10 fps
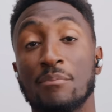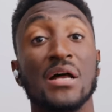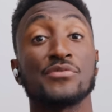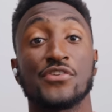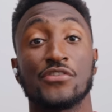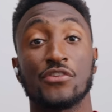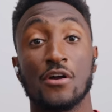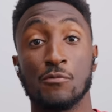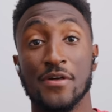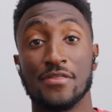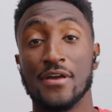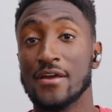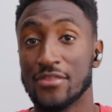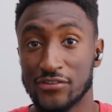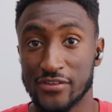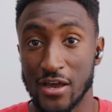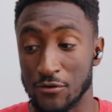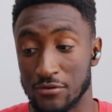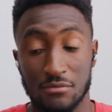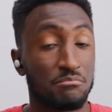but I'm just going to start with the
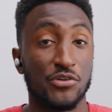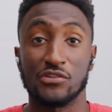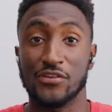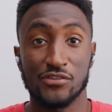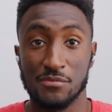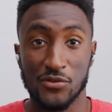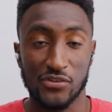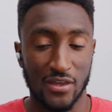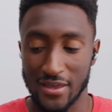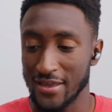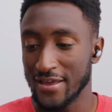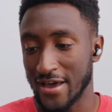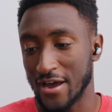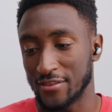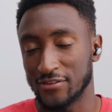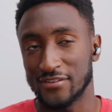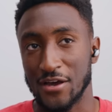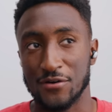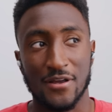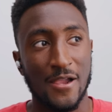sound. You just listen to music, how do they
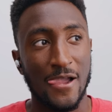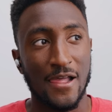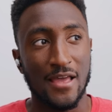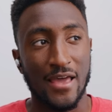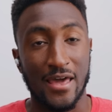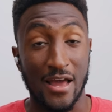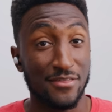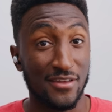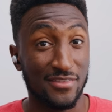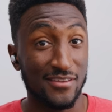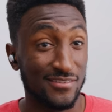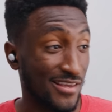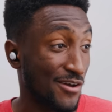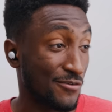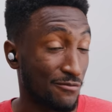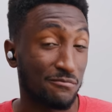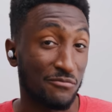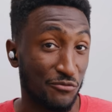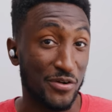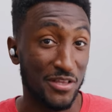sound? And I think these sound
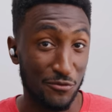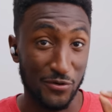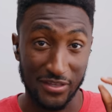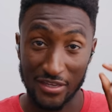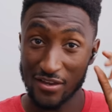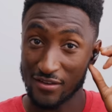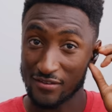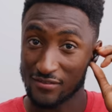really, really good.